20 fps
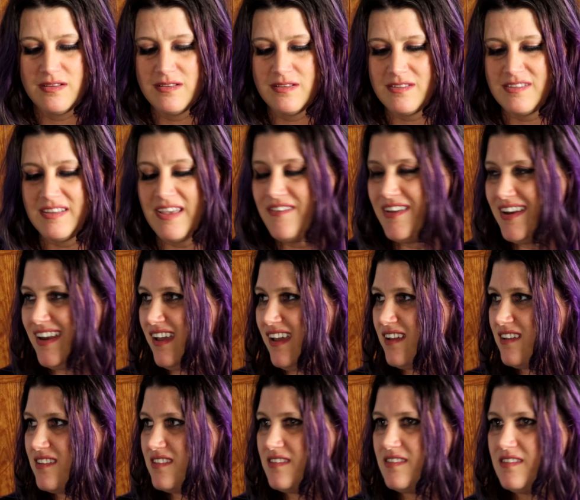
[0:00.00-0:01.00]
Stevie
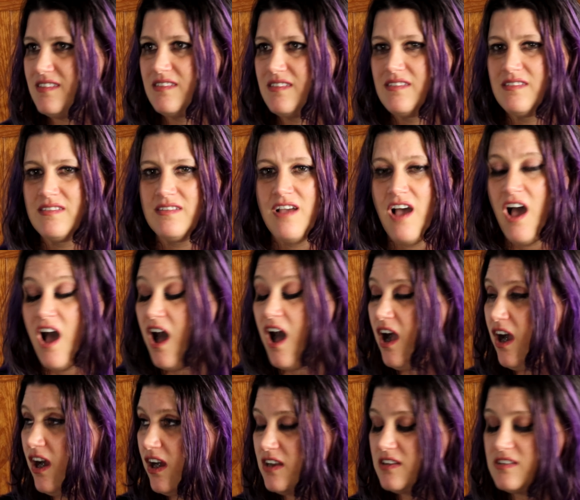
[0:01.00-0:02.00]
Nicks,
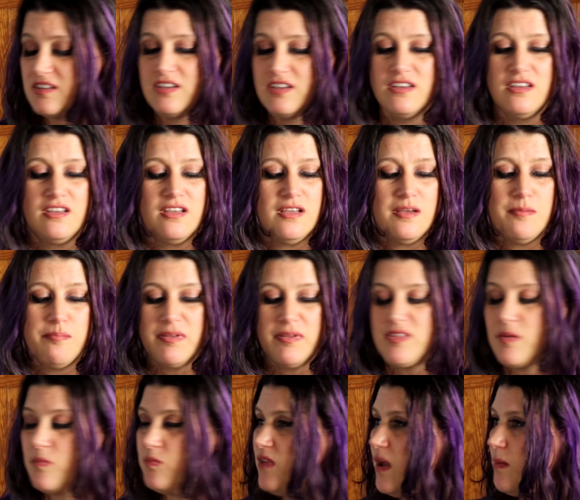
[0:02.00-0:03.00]
Heart, but
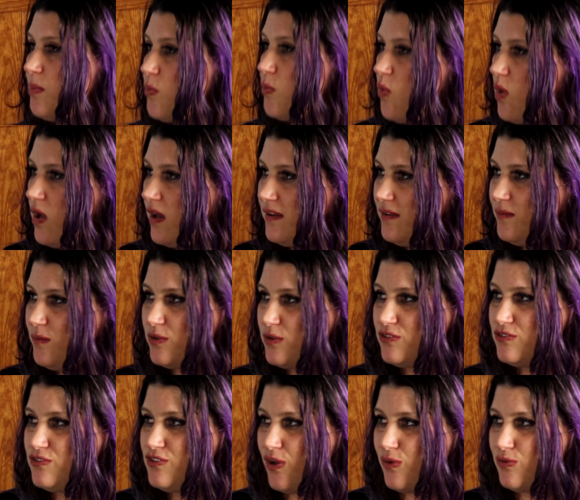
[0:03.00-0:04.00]
the number one was
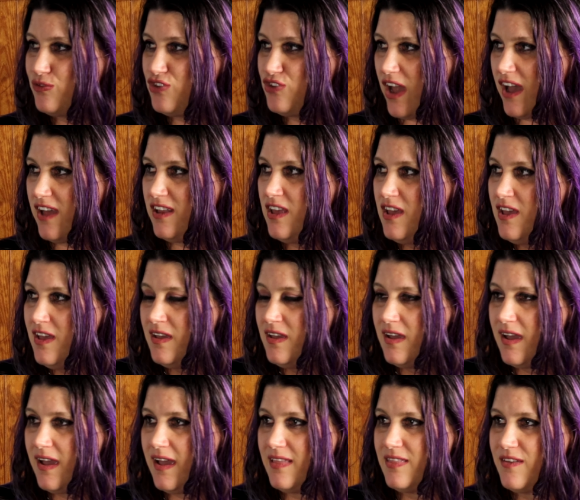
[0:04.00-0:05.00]
Joan Jett.
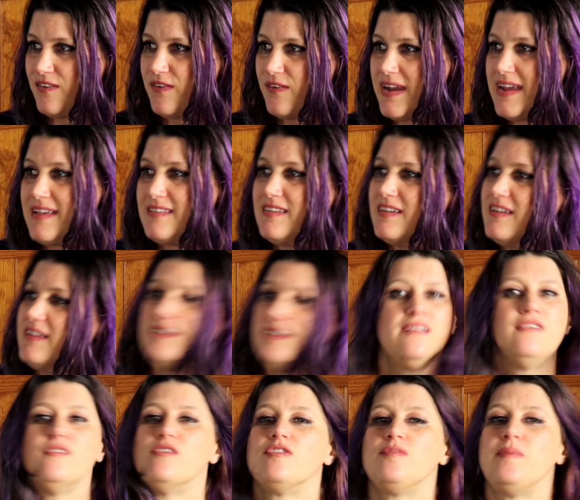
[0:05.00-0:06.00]
And the reason
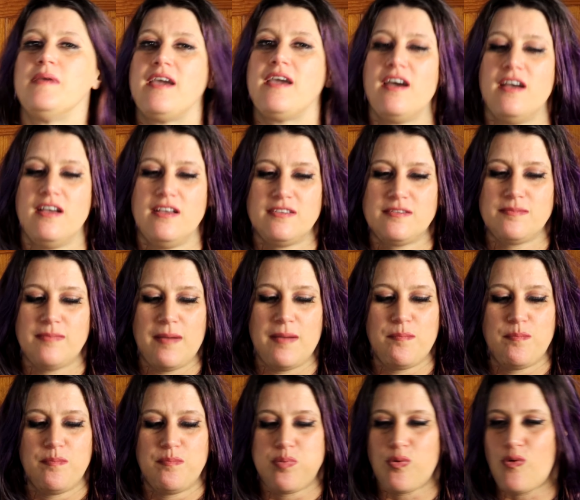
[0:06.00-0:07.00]
was because my
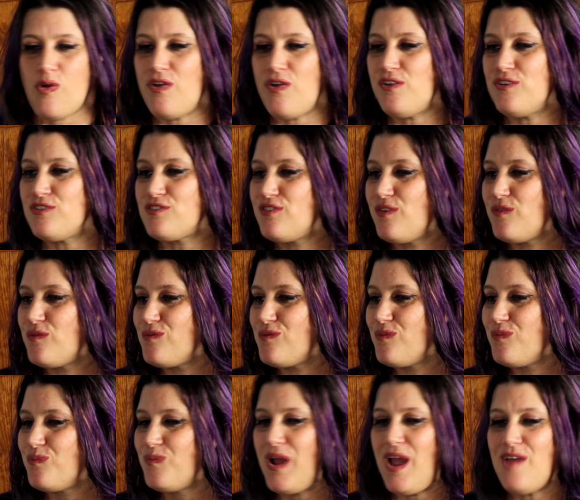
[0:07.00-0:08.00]
brothers,
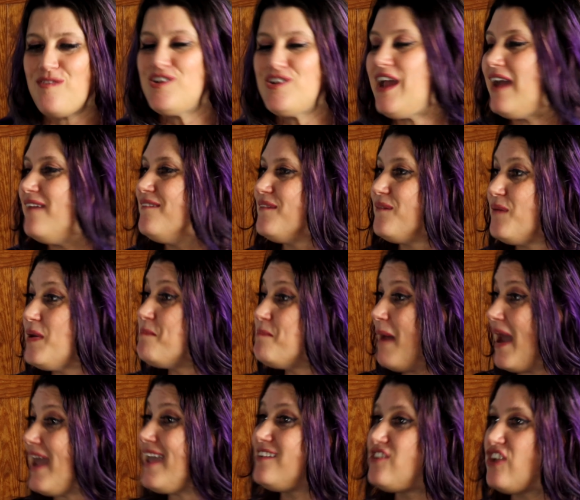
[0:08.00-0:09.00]
every time we
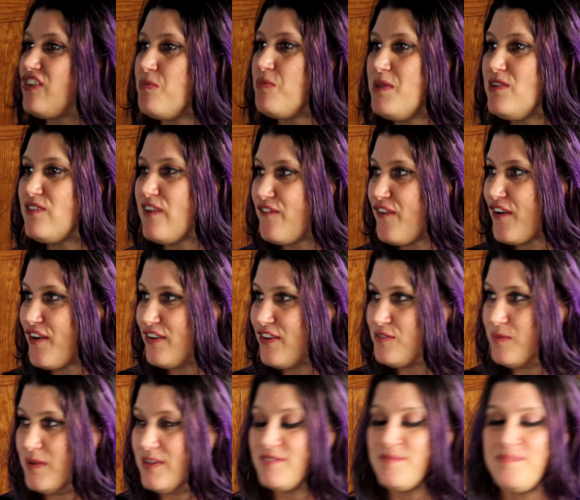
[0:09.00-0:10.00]
buy each other music for
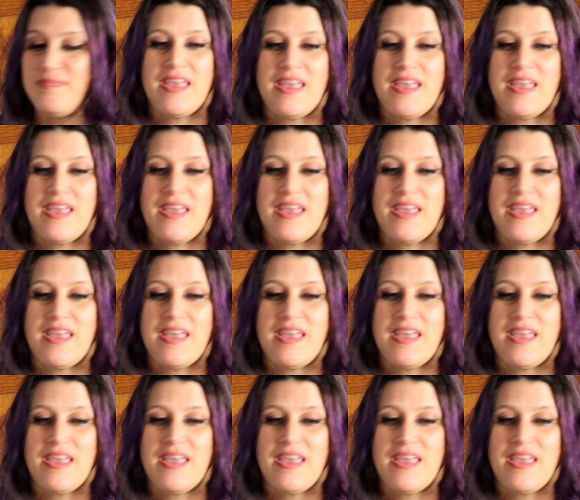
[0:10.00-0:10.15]
Christmas.